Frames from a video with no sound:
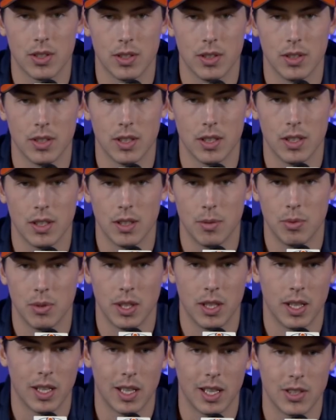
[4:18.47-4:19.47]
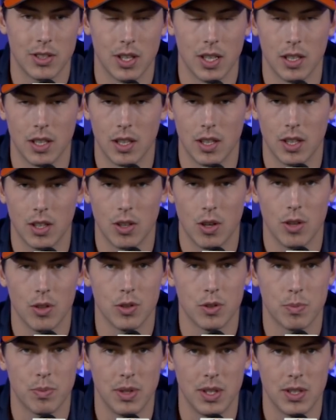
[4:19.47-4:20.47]
But like I said, I think all
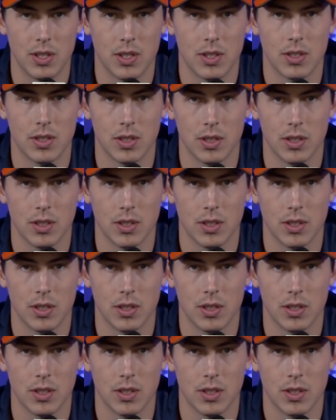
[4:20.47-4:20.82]
those pieces